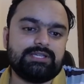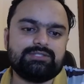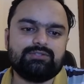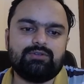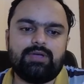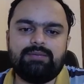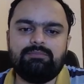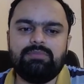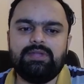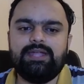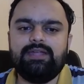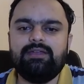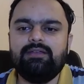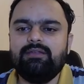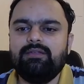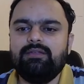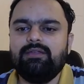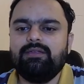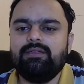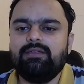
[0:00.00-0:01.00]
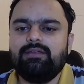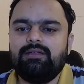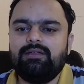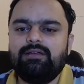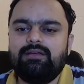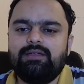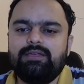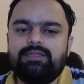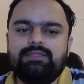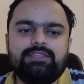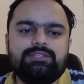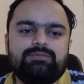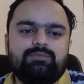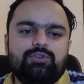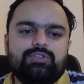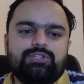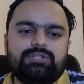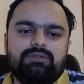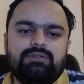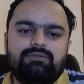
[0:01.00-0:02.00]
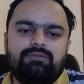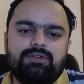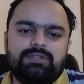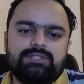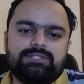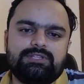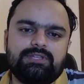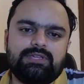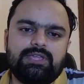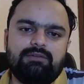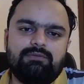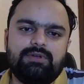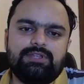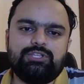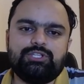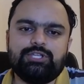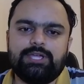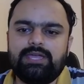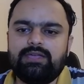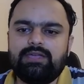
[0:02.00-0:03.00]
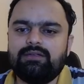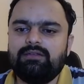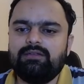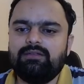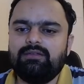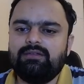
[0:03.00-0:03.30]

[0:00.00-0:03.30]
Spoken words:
So I played in this position first, gave a check.